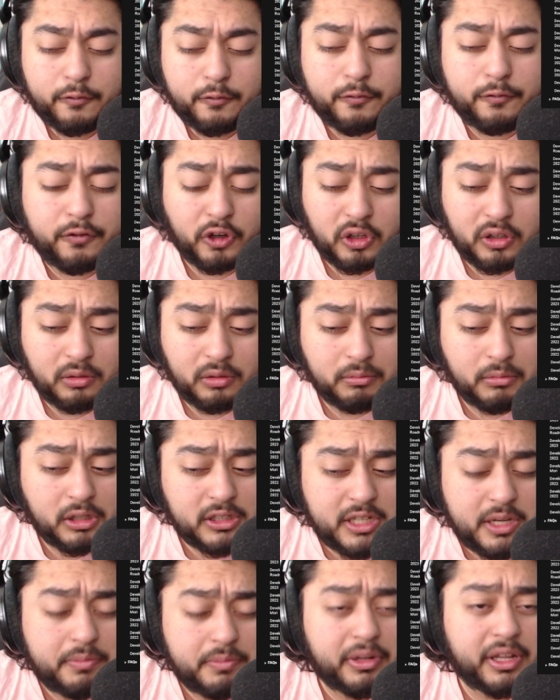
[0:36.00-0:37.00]
full
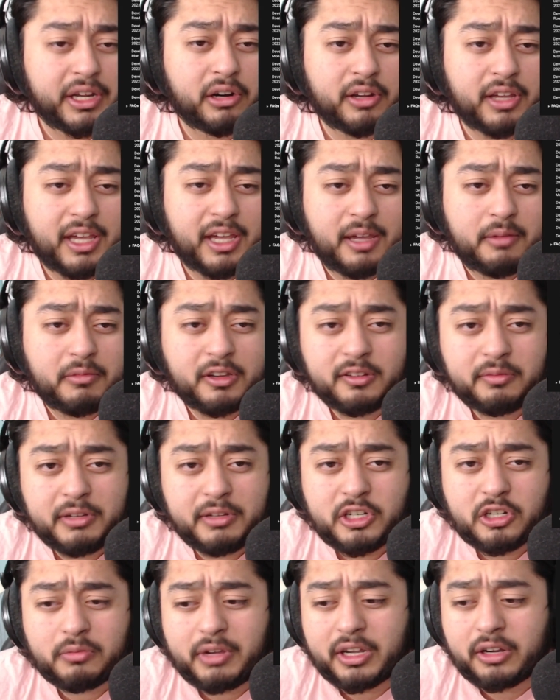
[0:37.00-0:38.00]
multiplayer game because
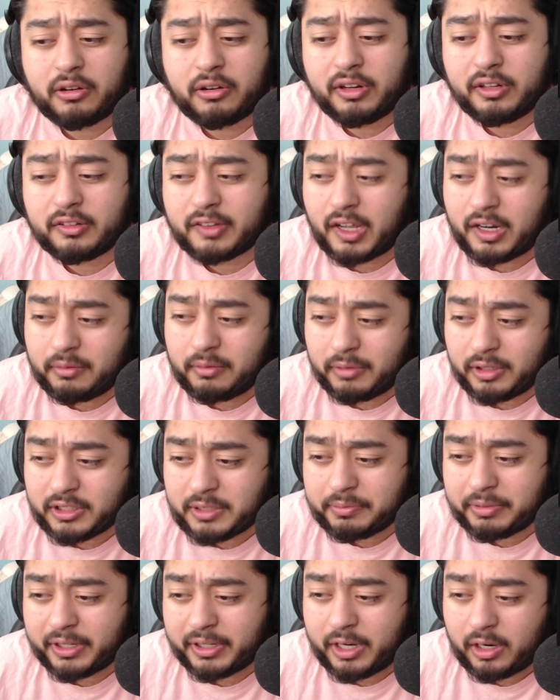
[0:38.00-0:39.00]
Meteor Maker is kind of
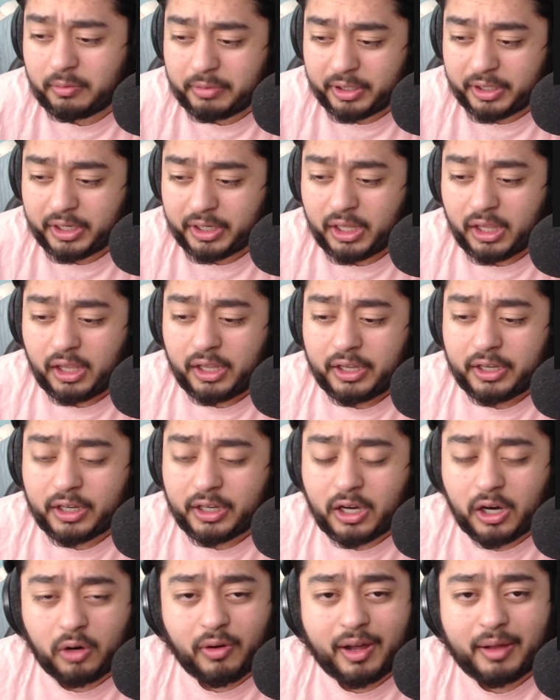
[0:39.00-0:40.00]
multiplayer, but
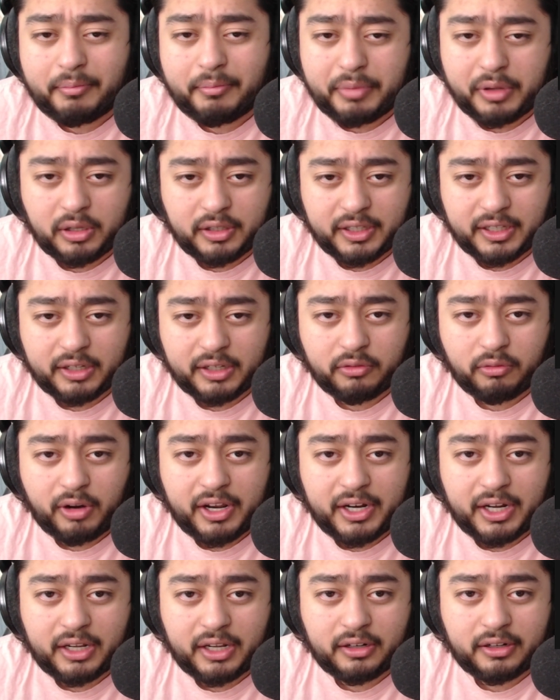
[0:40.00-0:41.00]
co-op building and
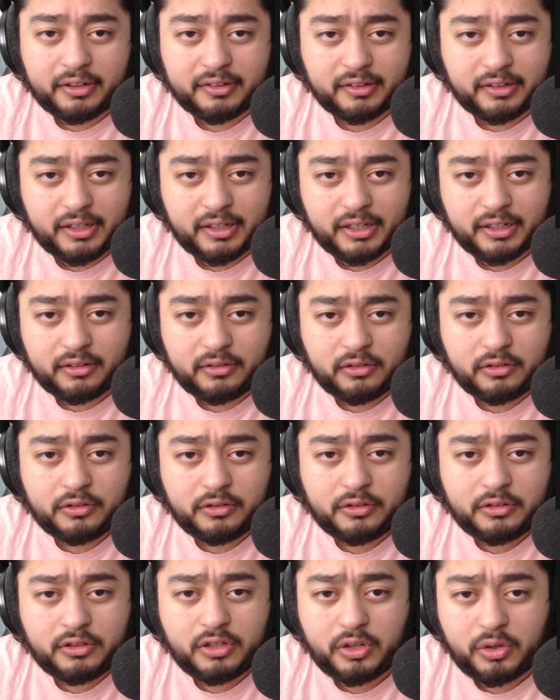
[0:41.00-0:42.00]
raiding doesn't get
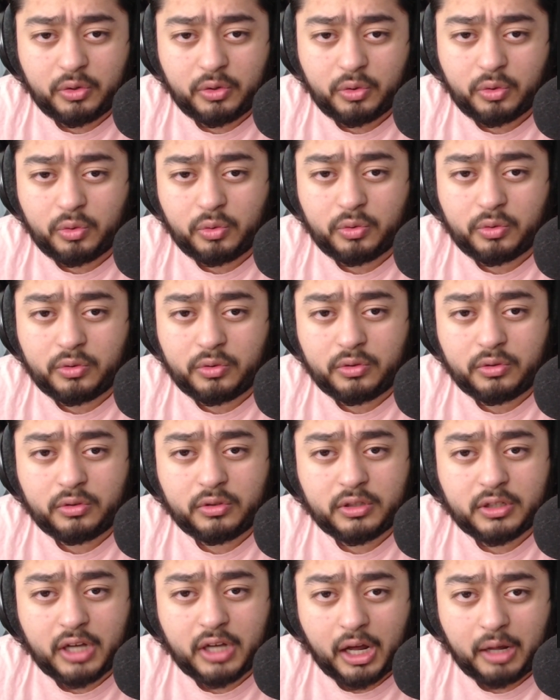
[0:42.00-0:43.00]
too
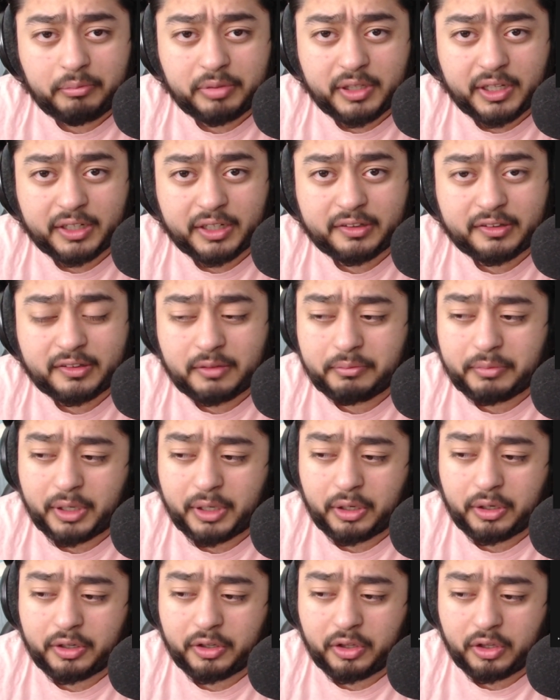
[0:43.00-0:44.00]
complex
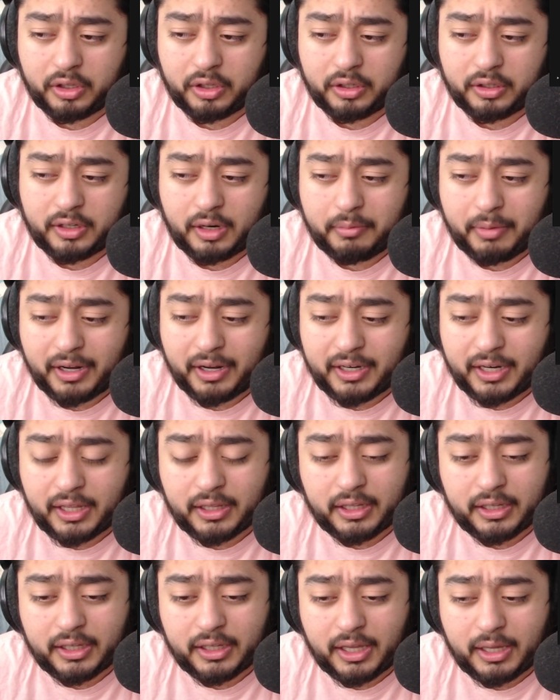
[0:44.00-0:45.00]
compared to the Dead by
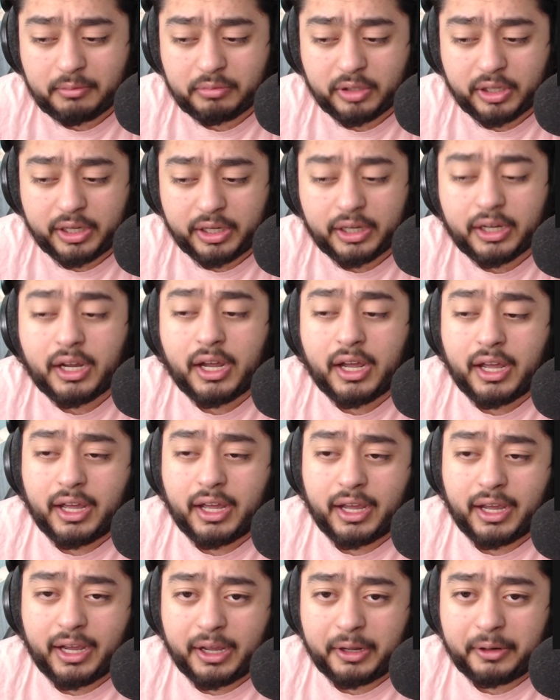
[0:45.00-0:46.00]
Daylight gameplay.
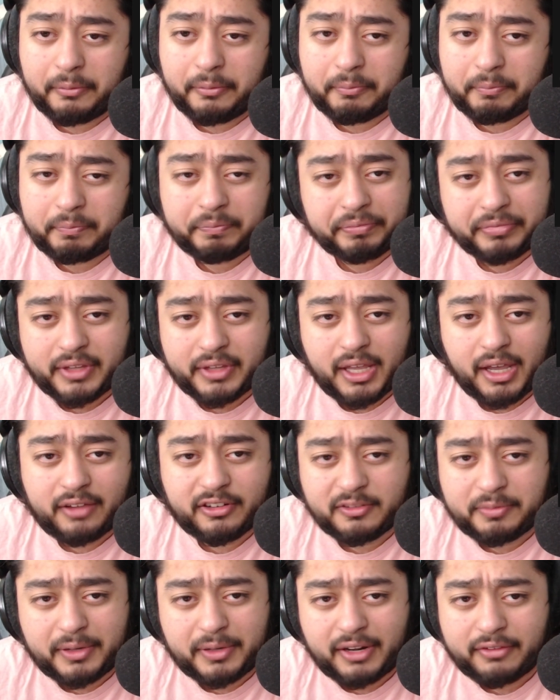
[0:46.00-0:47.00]
And I've
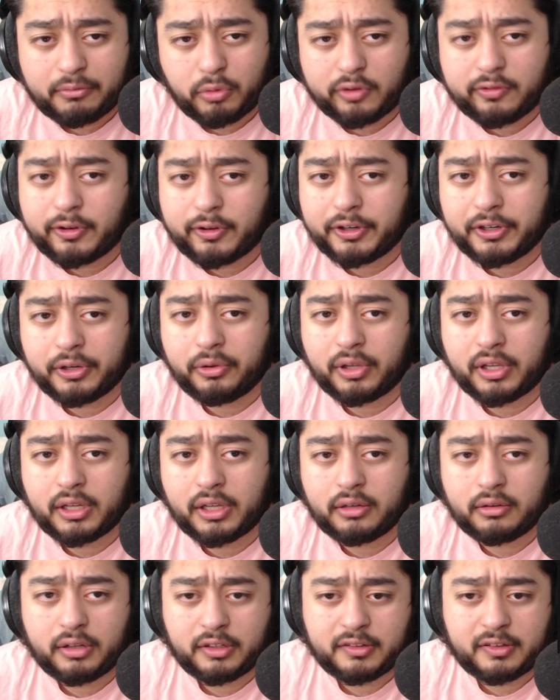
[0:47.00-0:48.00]
just been having more fun doing
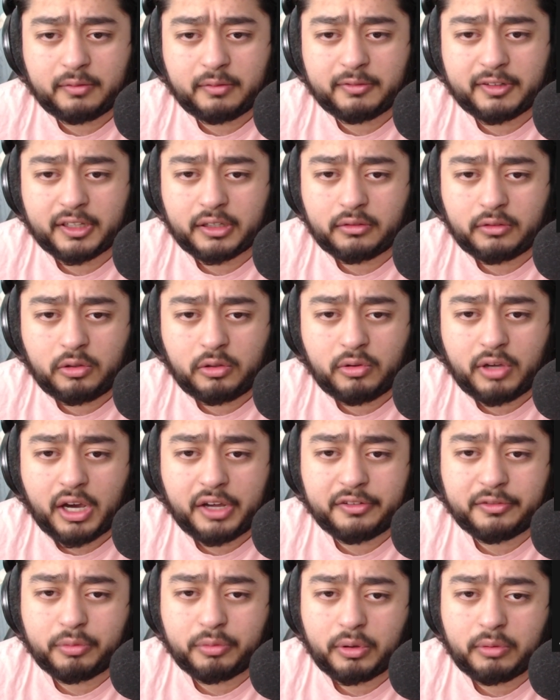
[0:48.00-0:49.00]
it. It seems like you
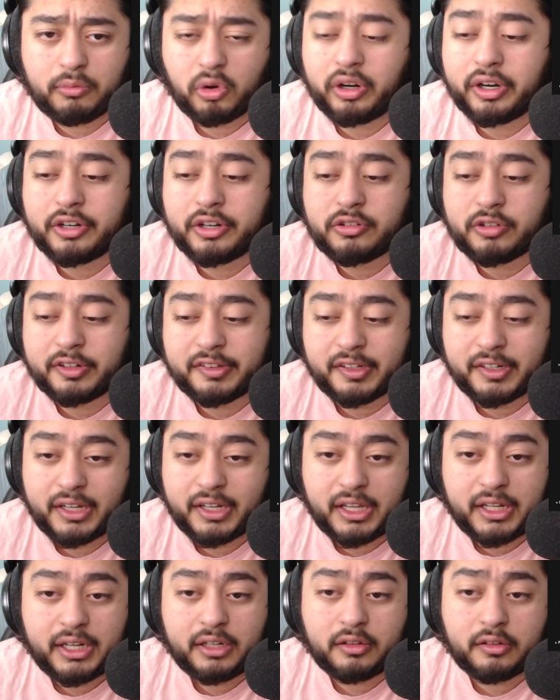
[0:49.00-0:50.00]
guys were more interested
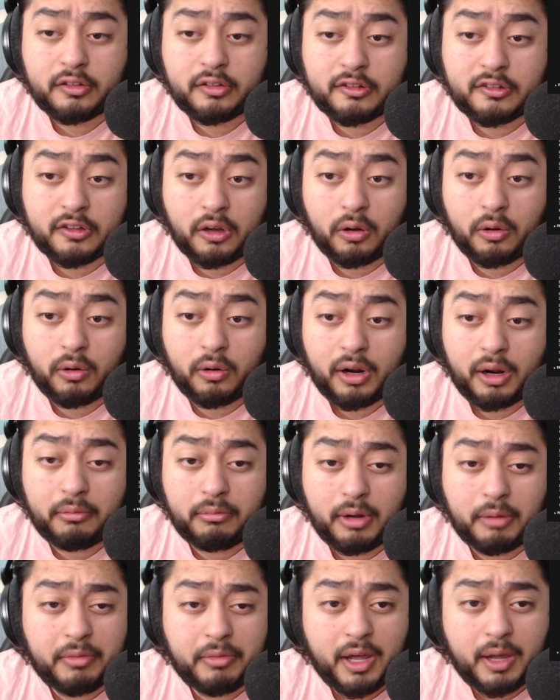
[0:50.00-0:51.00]
in it, so
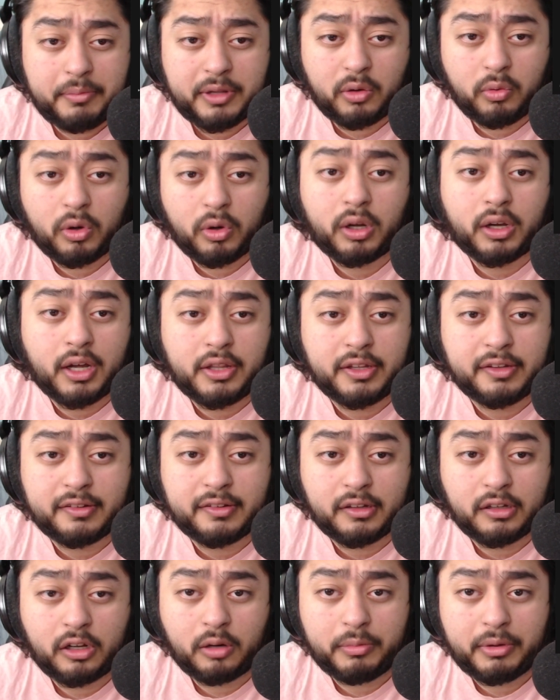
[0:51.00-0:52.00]
I'm happy to work on this a
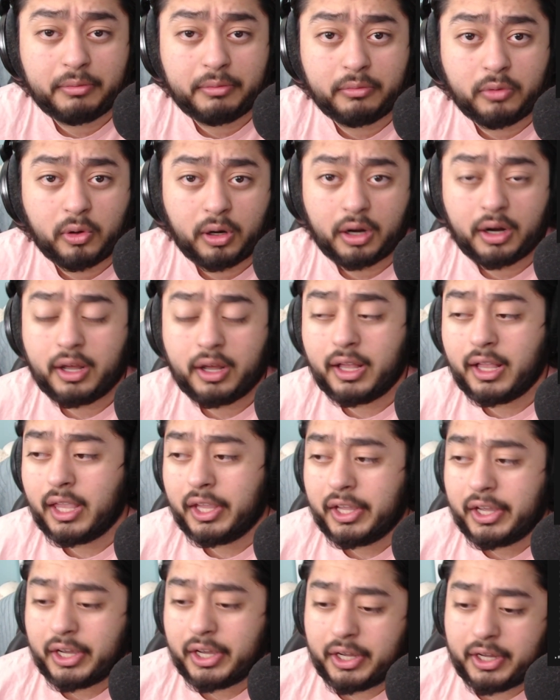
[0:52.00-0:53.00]
little bit more.
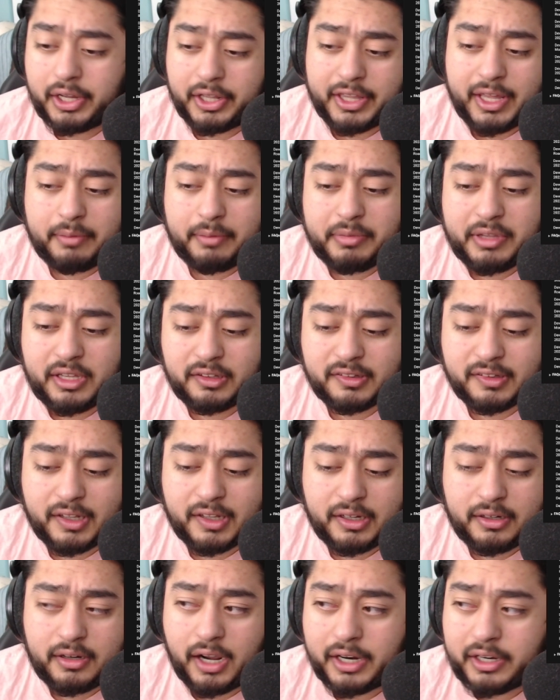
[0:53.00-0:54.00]
That being
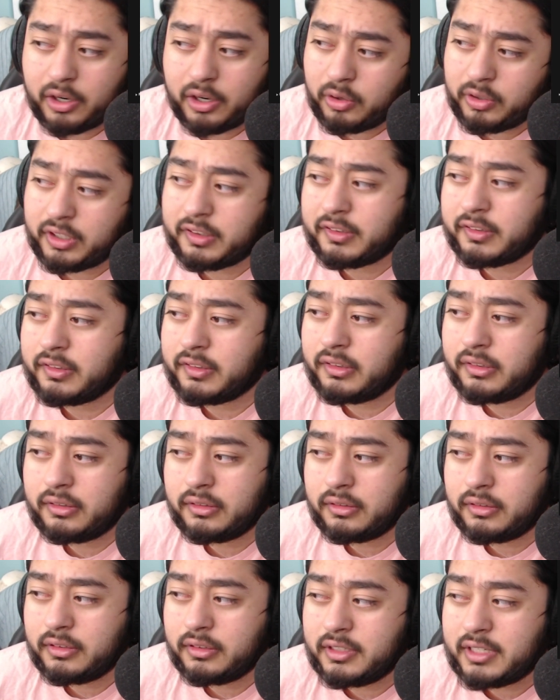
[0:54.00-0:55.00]
said, I know this
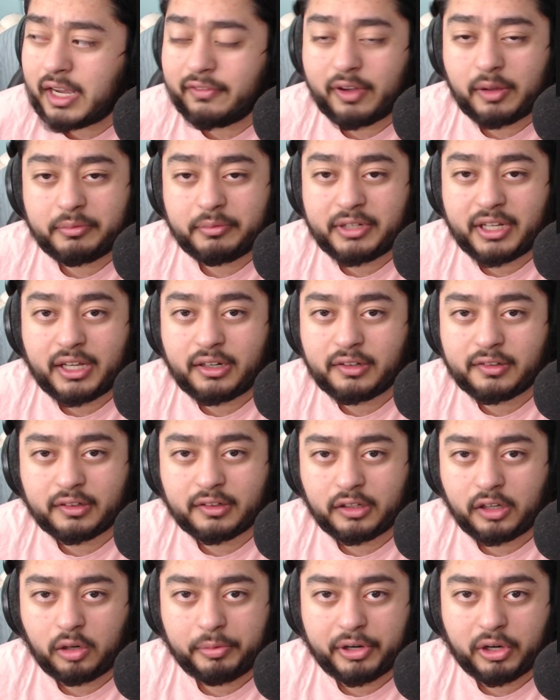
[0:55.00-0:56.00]
dev update is a
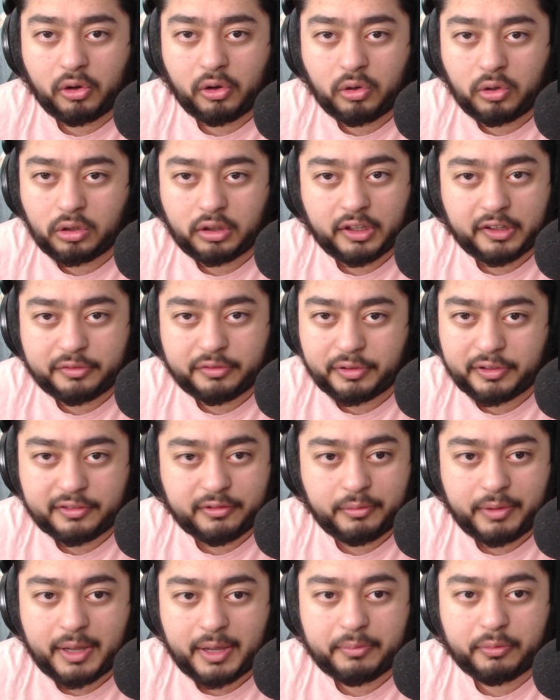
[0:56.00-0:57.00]
little bit old. This one's
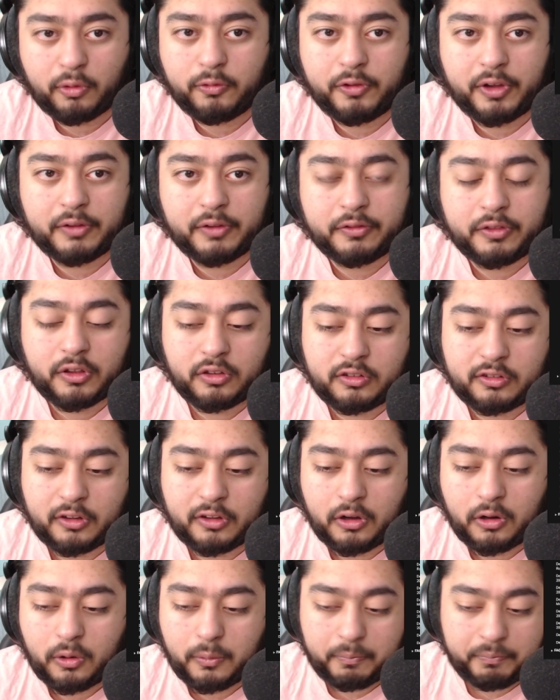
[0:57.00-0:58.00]
from April 5th,
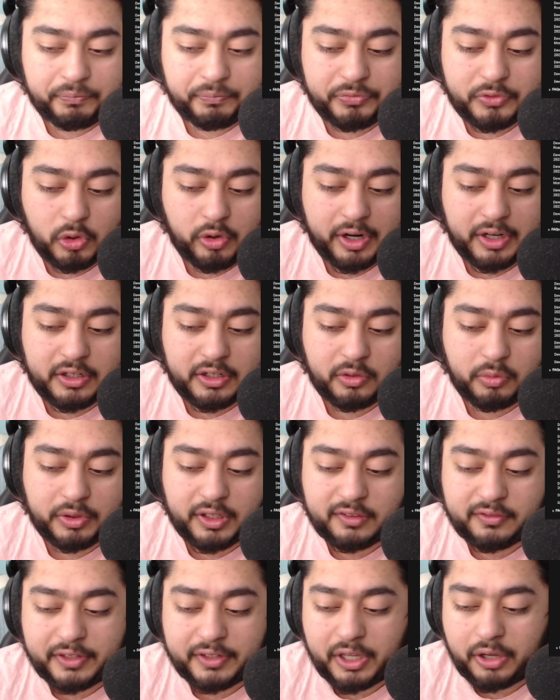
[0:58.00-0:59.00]
so granted, when
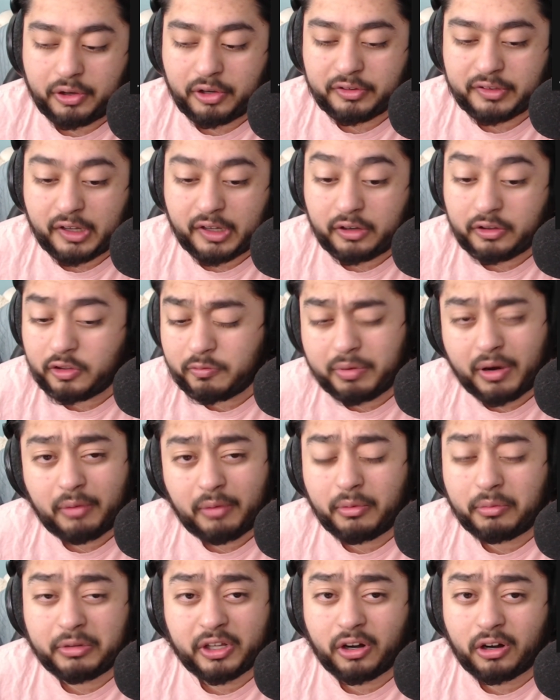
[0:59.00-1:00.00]
this video goes out, you've
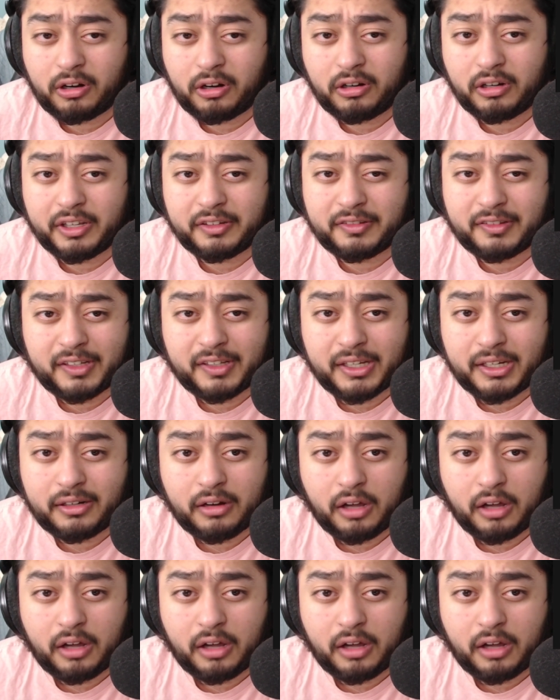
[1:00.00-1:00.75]
probably already seen